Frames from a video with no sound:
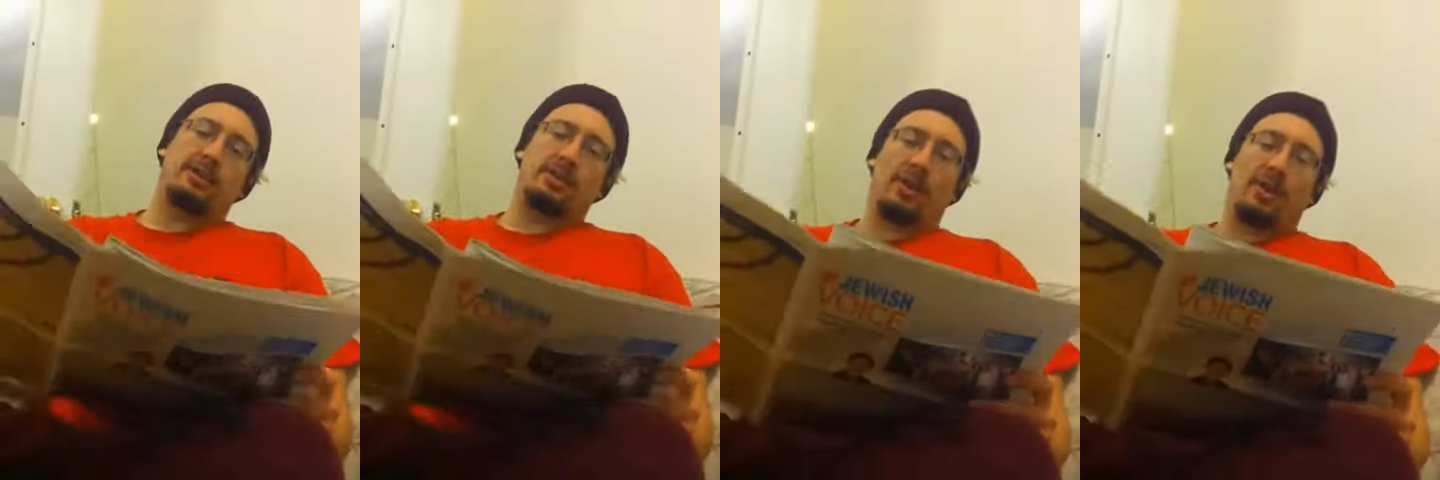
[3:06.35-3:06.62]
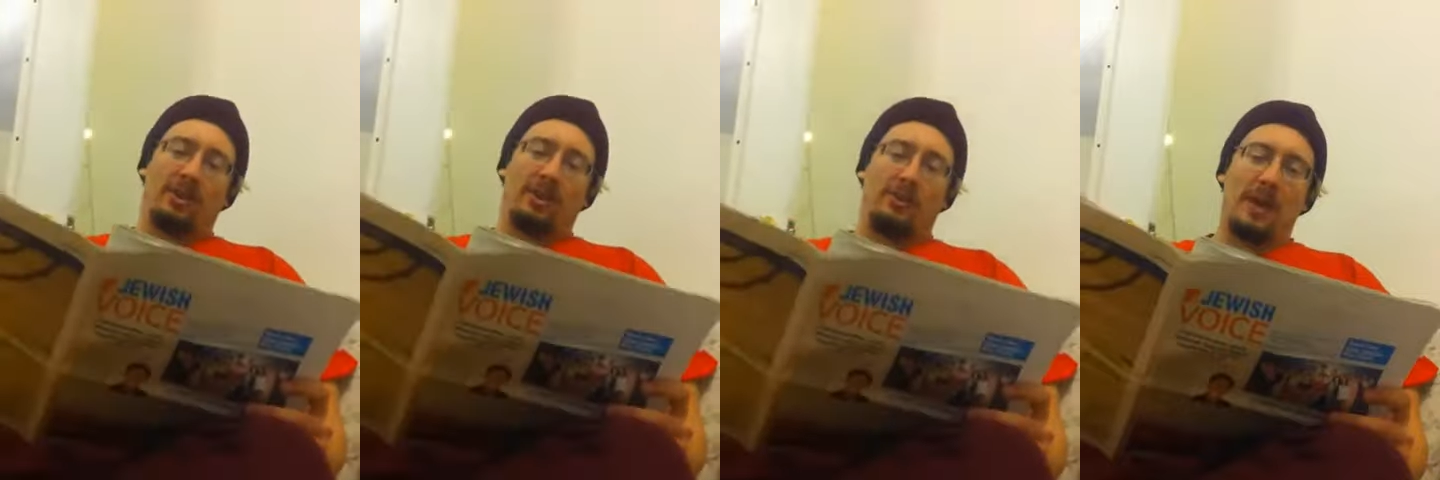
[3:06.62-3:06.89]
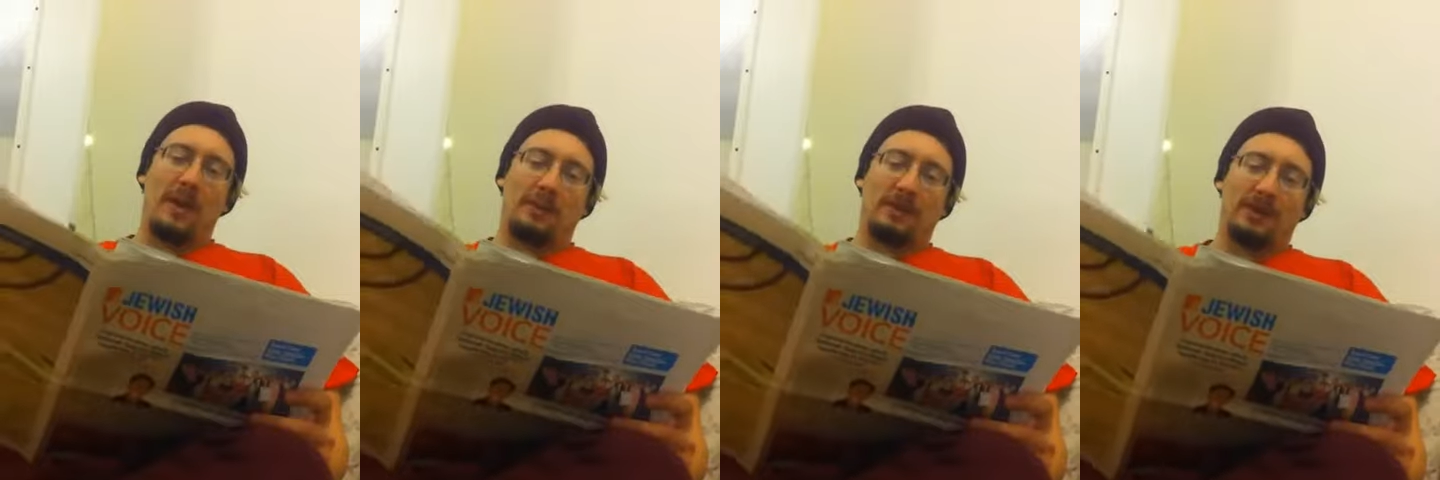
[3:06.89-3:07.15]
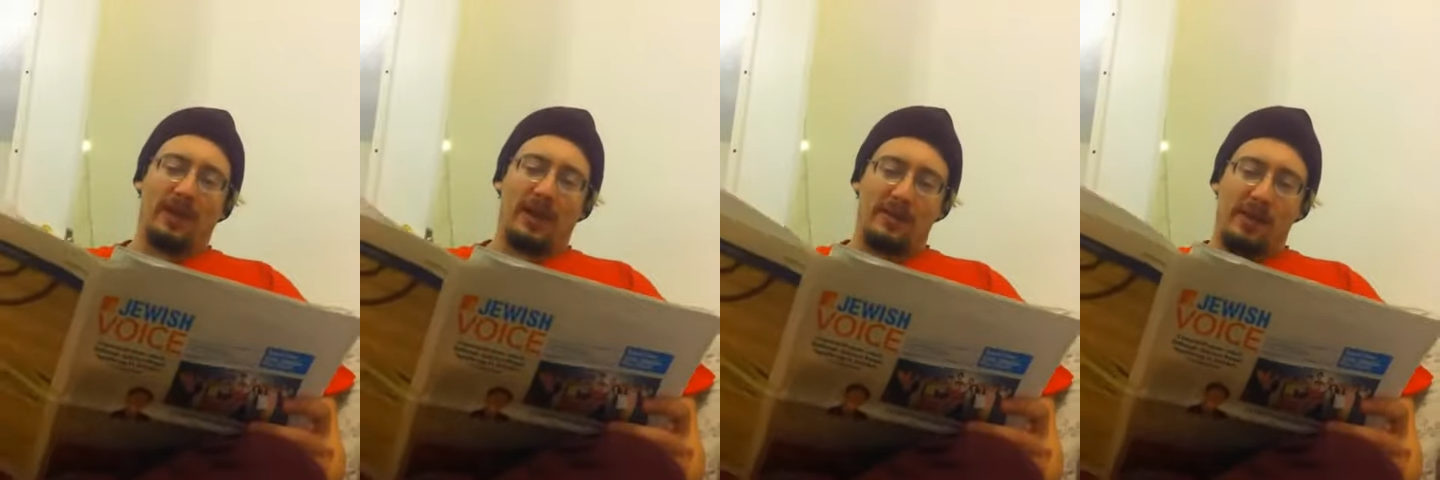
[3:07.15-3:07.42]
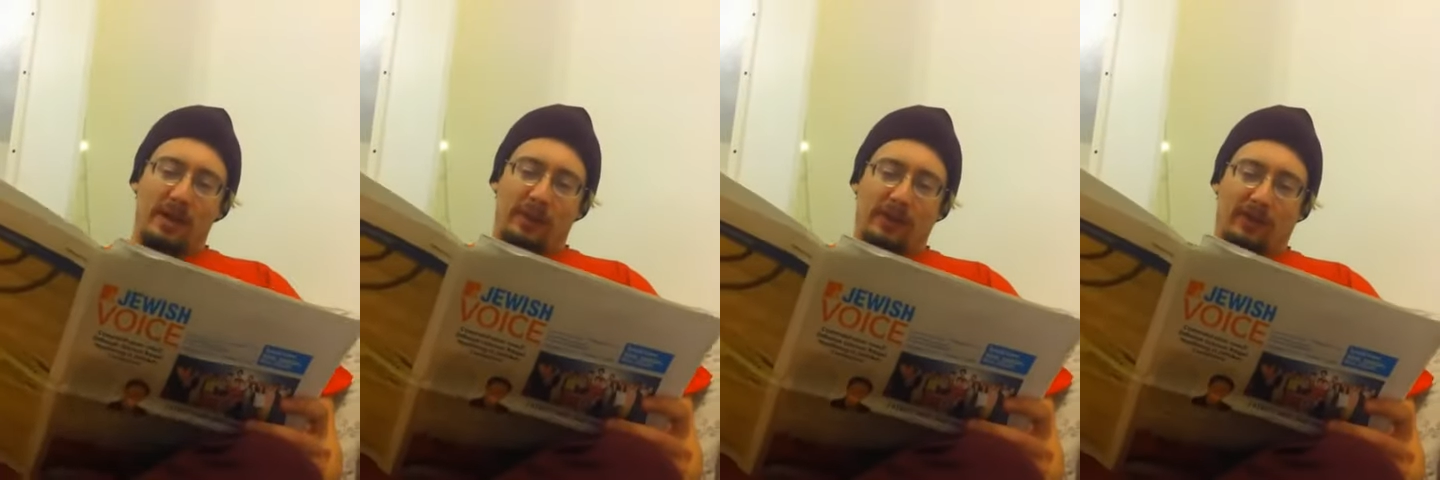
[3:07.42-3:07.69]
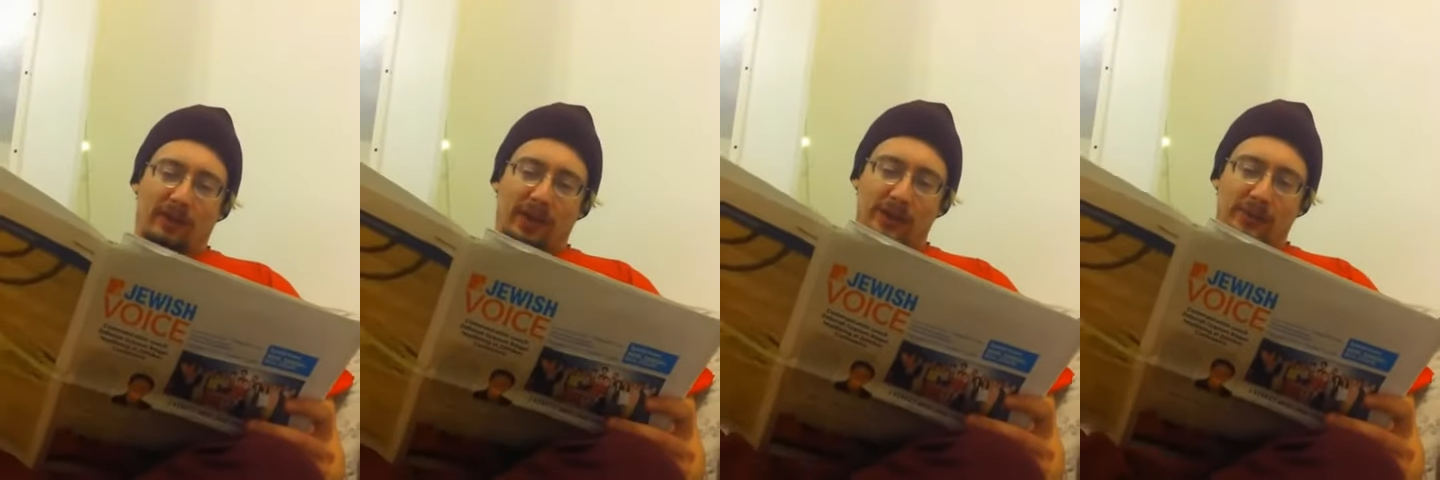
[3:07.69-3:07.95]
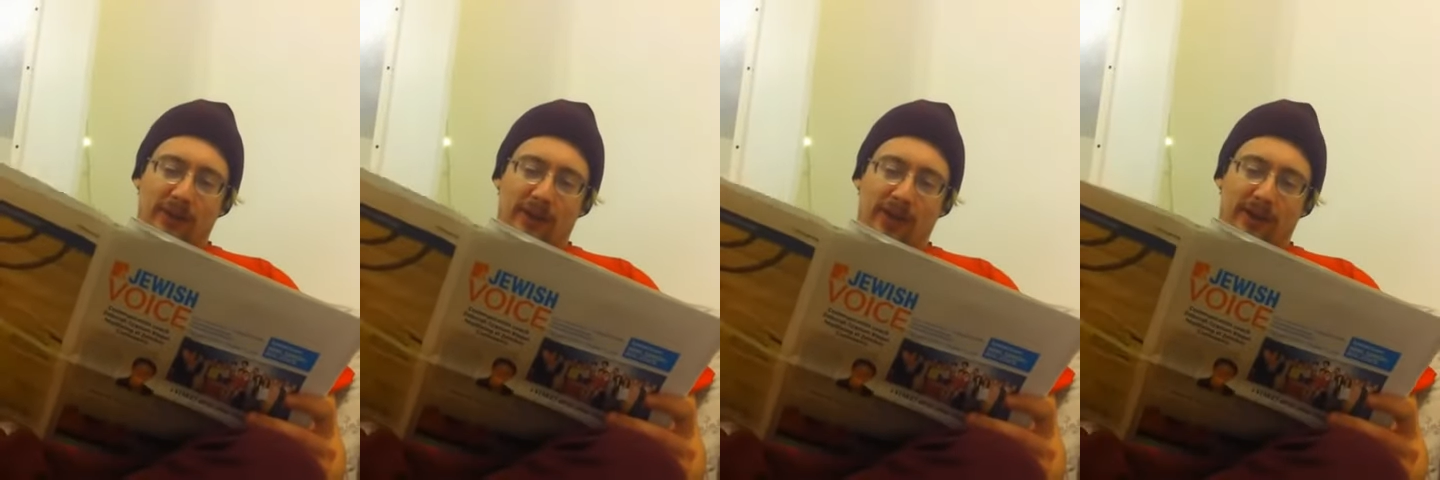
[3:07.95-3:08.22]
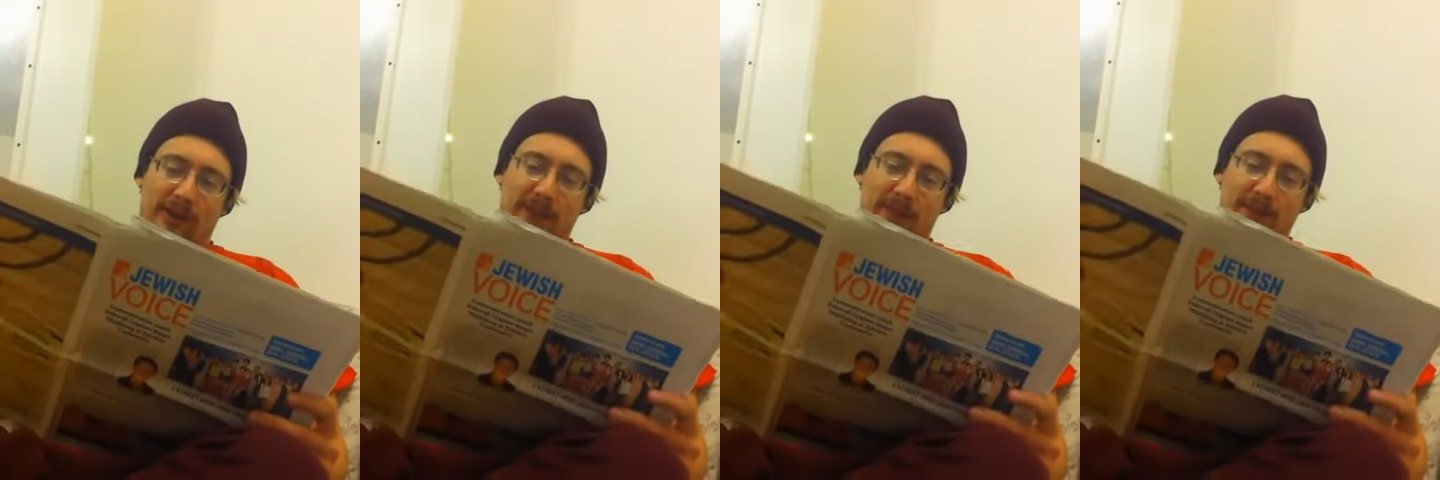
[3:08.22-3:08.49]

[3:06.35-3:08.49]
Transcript: to all the people who hit me up on Facebook